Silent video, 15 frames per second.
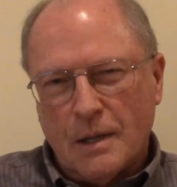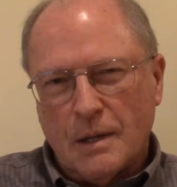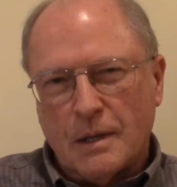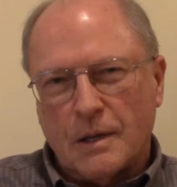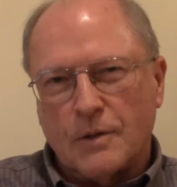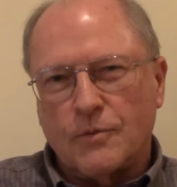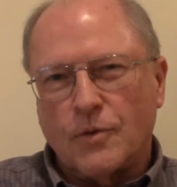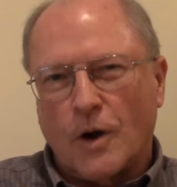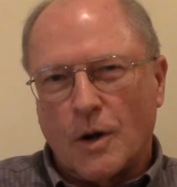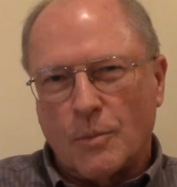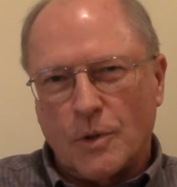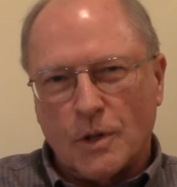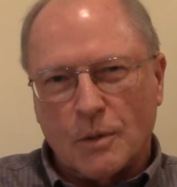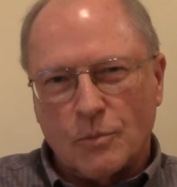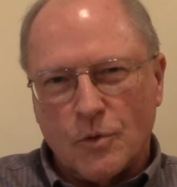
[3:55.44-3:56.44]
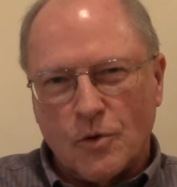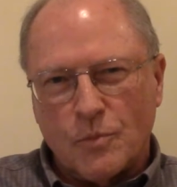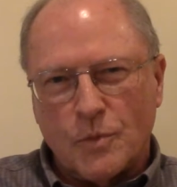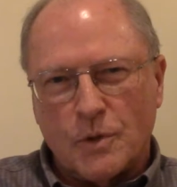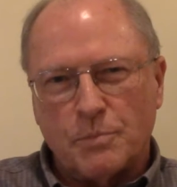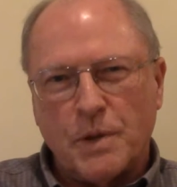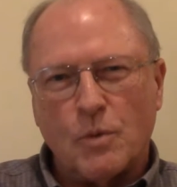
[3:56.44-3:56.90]
environmental
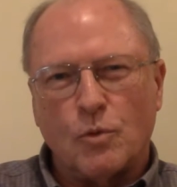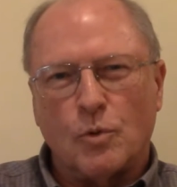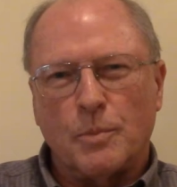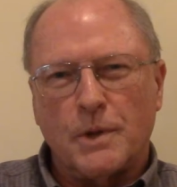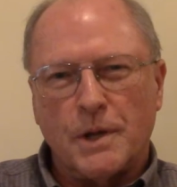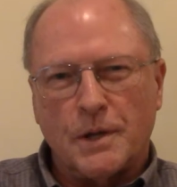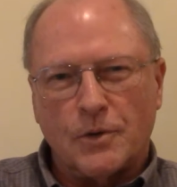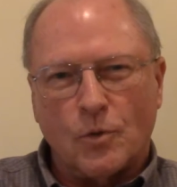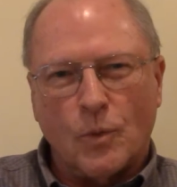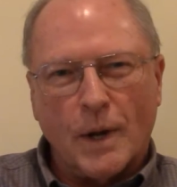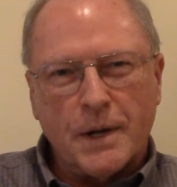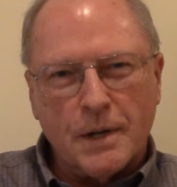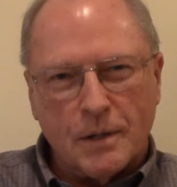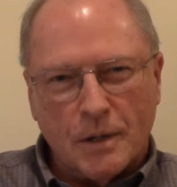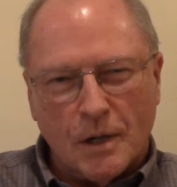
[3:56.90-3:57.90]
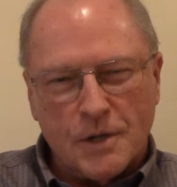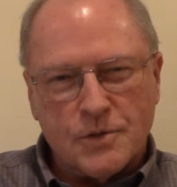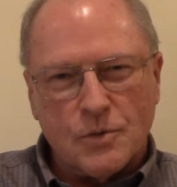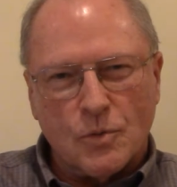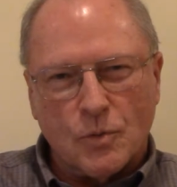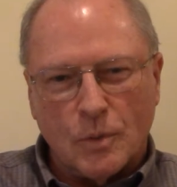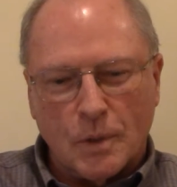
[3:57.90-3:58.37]
movement. People were beginning to recognize
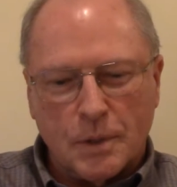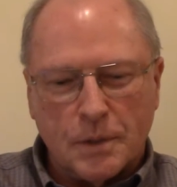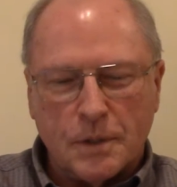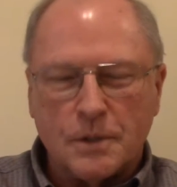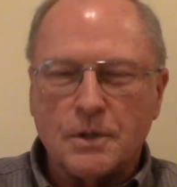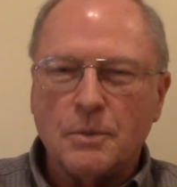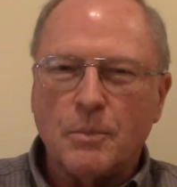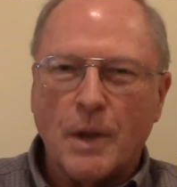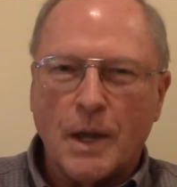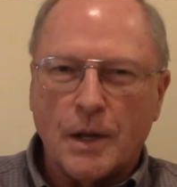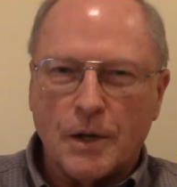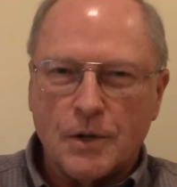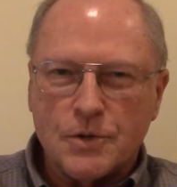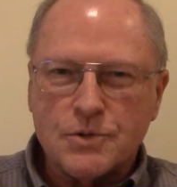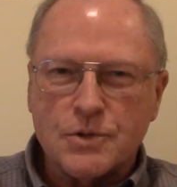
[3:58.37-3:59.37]
that we really needed to manage